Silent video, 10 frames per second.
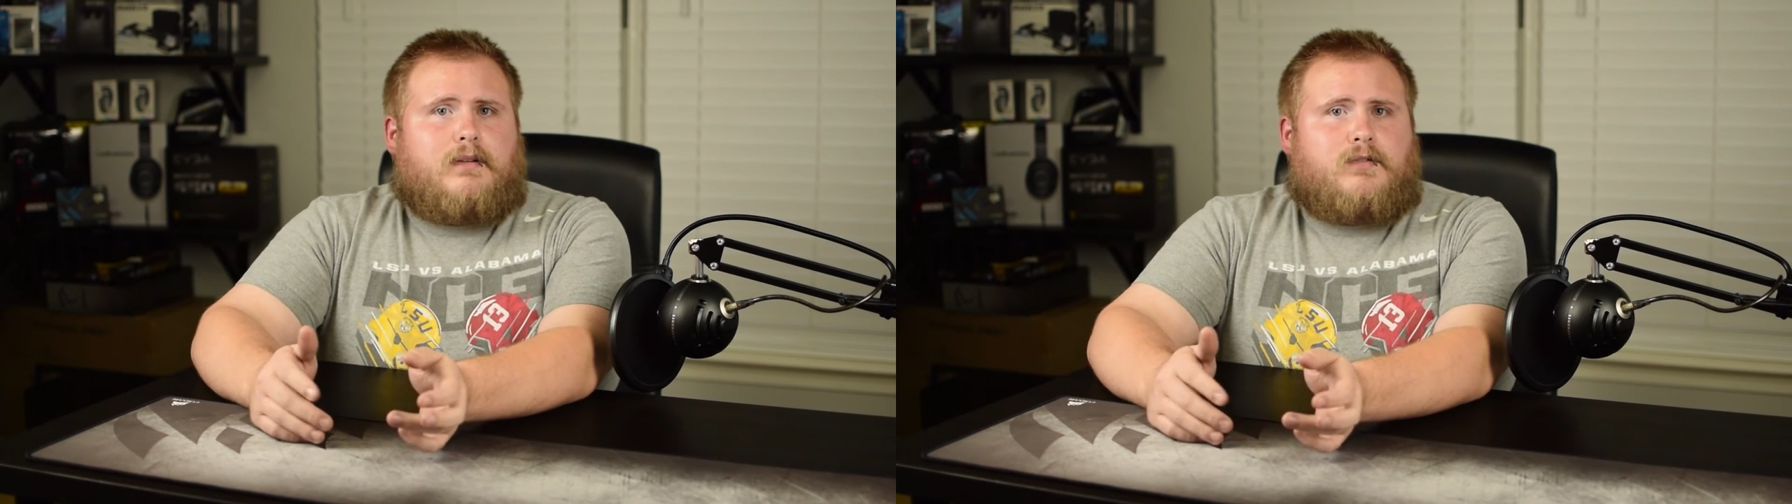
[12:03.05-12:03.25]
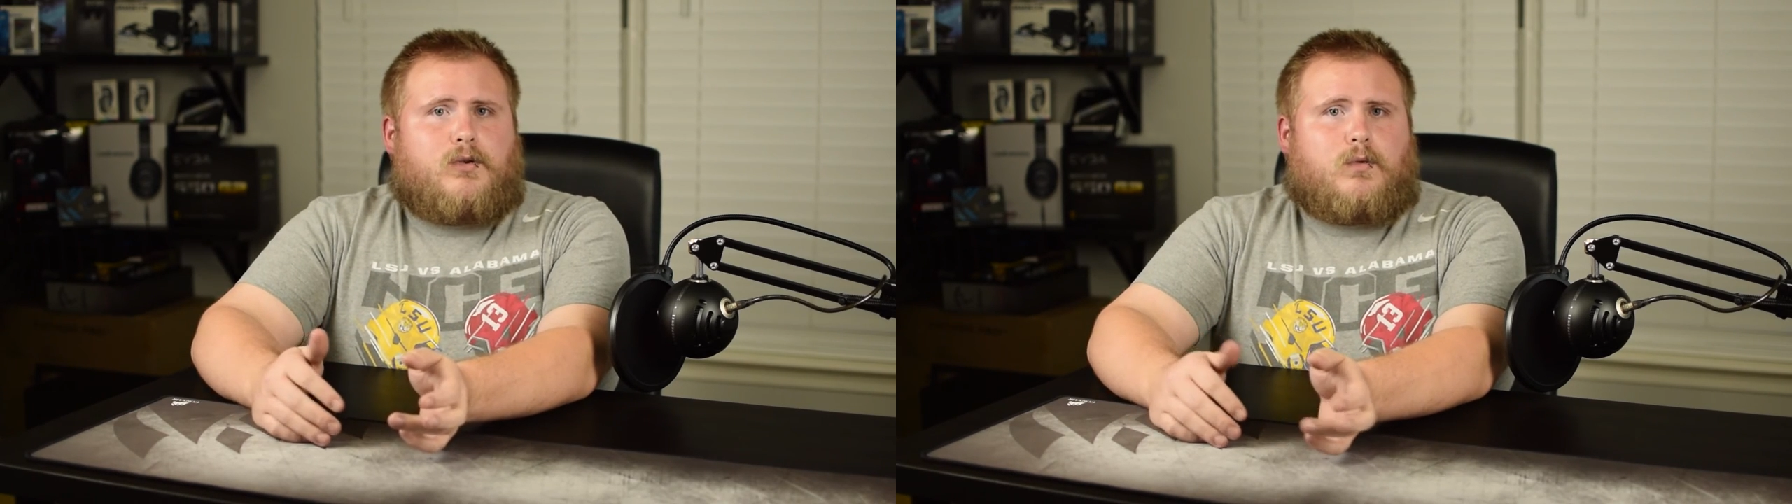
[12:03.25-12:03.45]

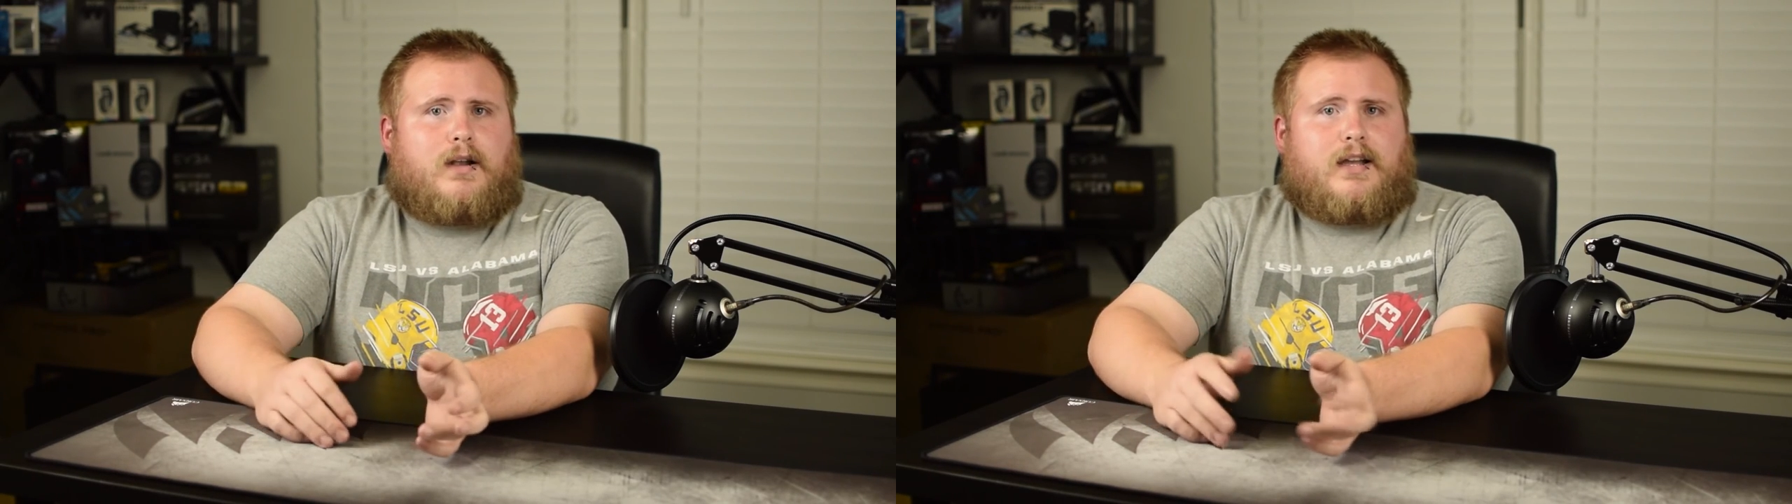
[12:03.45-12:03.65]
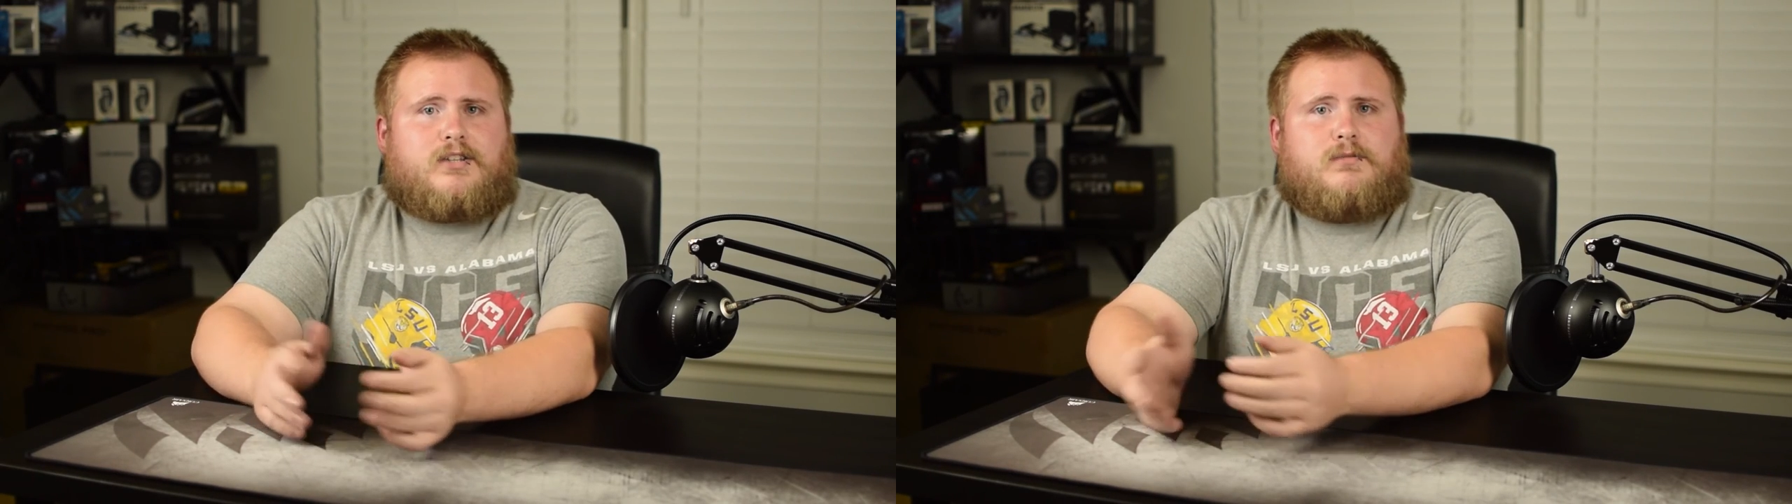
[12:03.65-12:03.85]
if you're
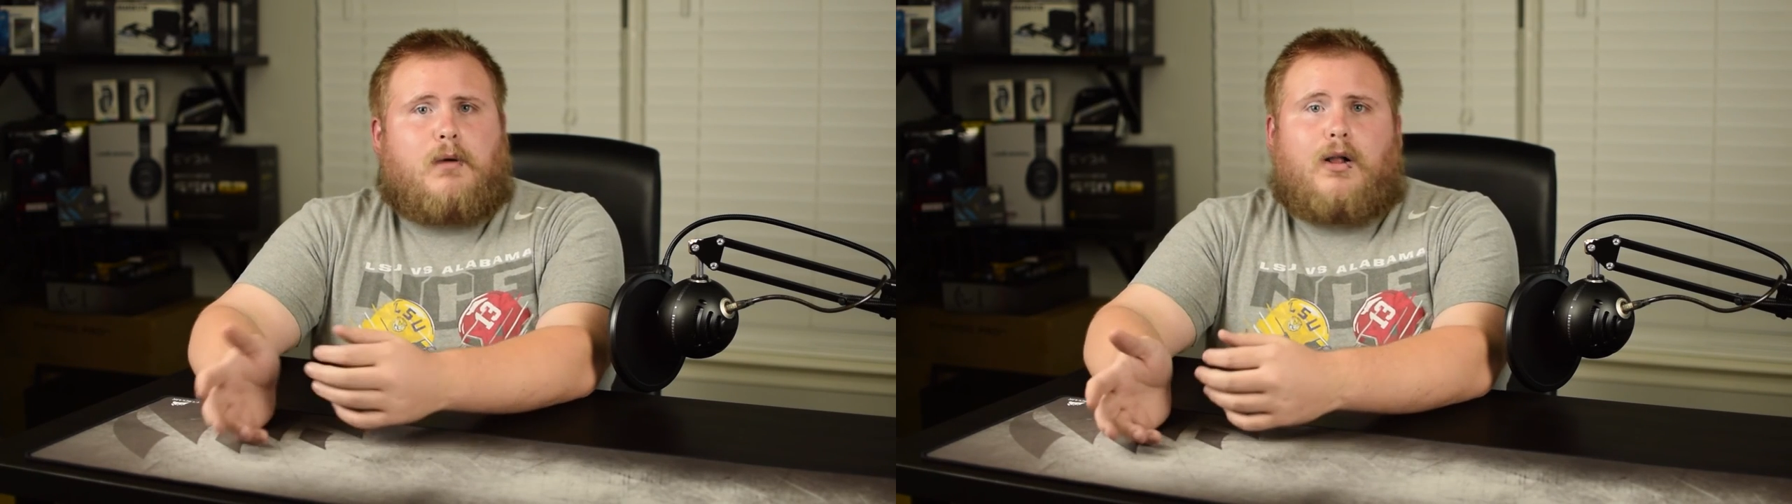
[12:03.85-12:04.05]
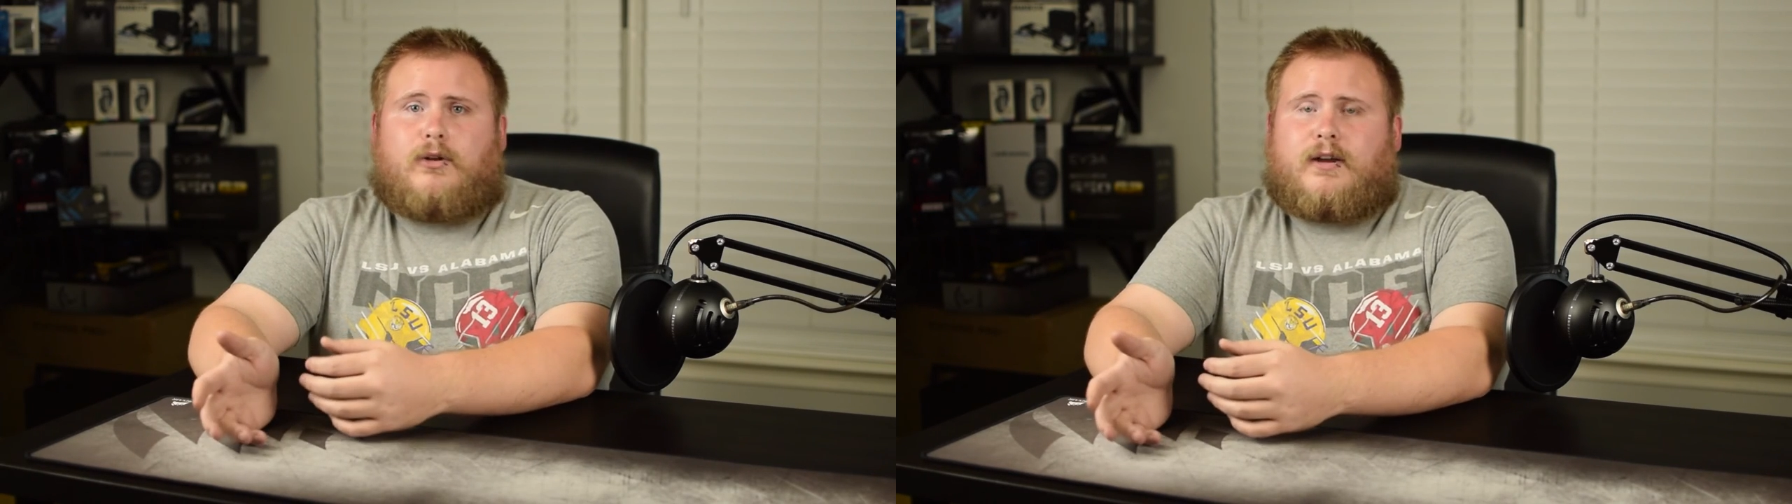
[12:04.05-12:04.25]
running a
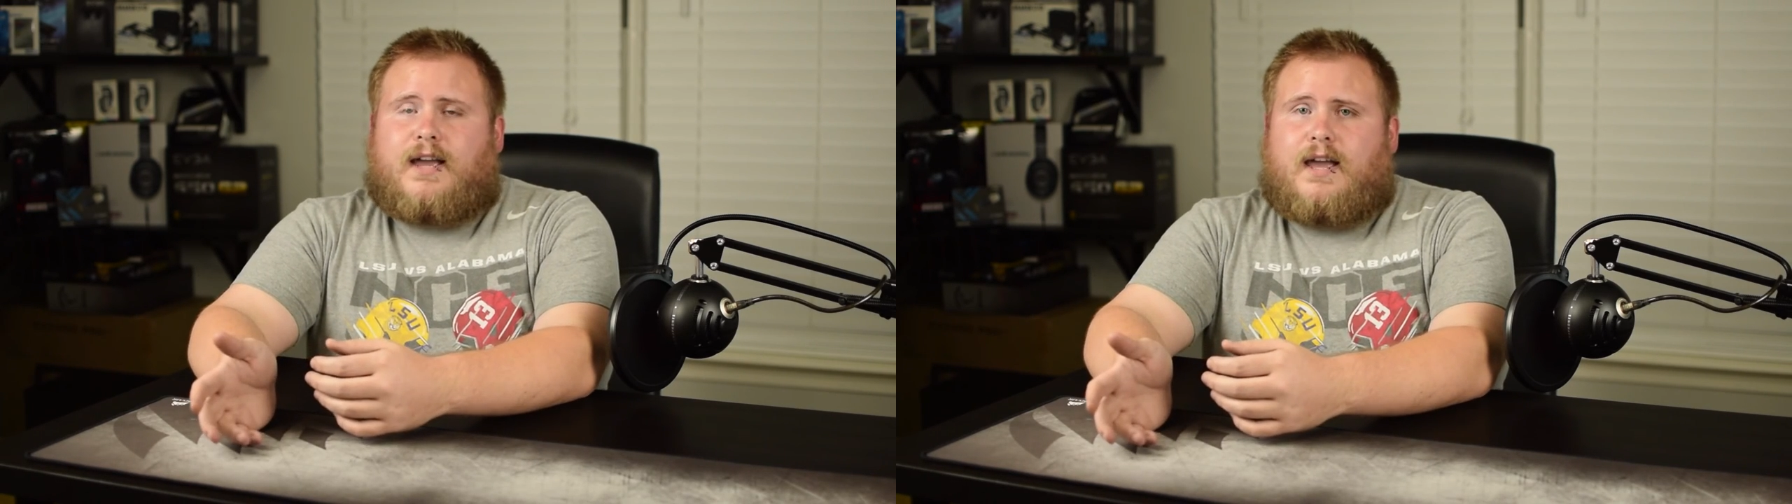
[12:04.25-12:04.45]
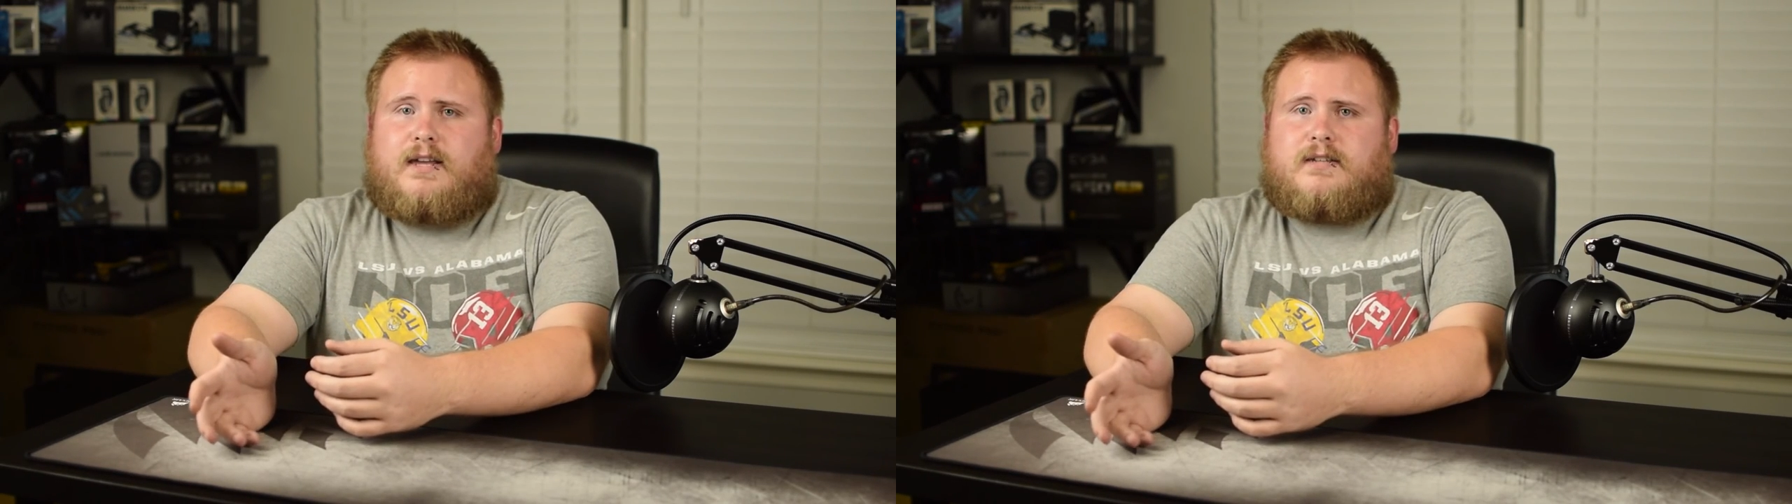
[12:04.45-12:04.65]
smaller
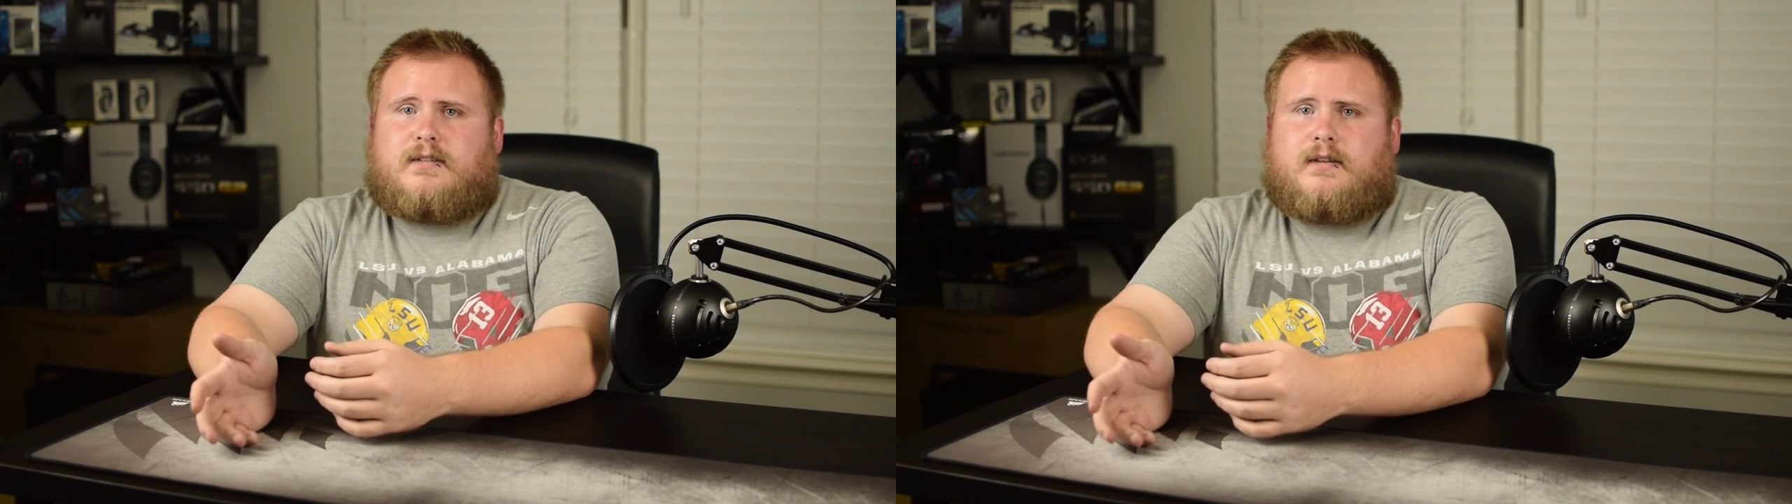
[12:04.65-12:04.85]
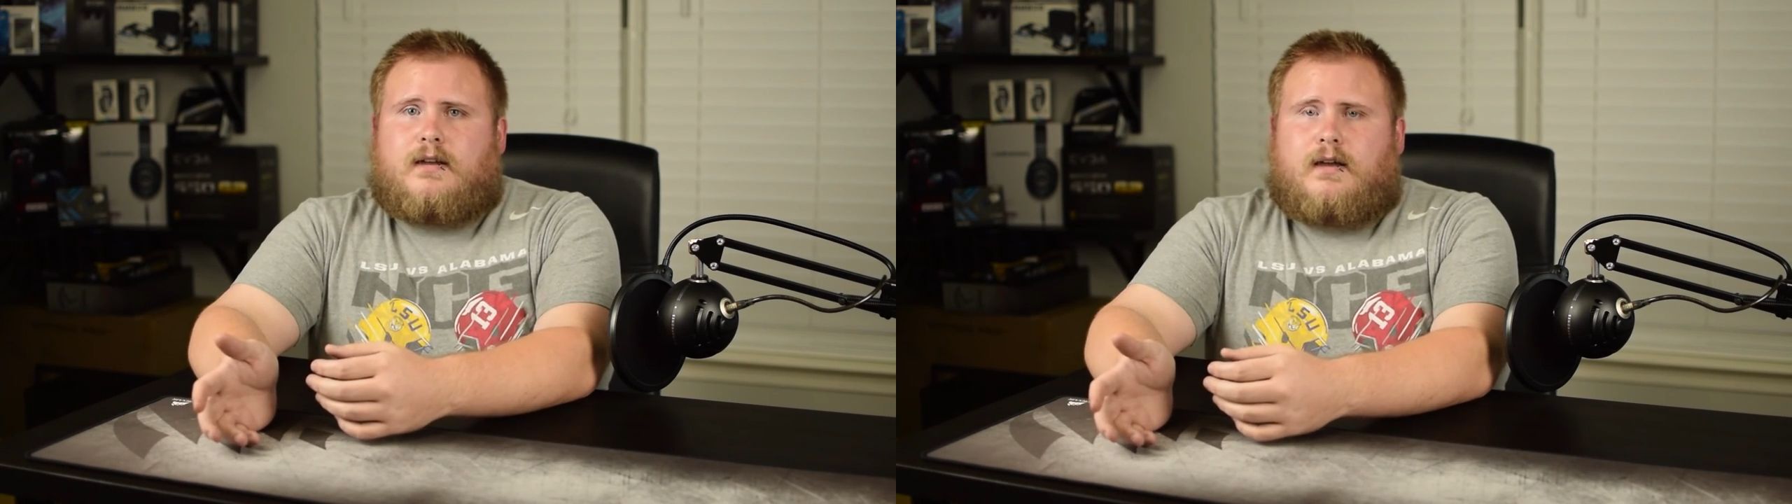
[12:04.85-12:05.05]
case.